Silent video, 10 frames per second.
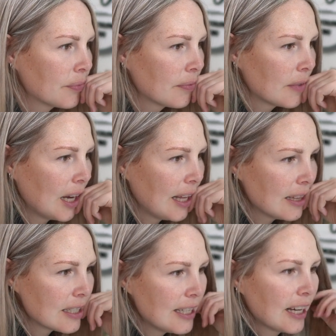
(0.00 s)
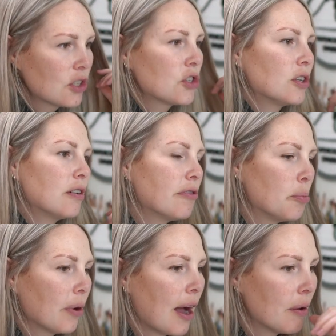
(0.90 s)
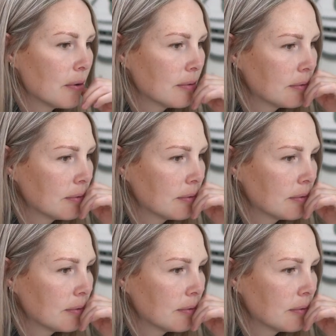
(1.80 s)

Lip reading: I like the texture of the brown.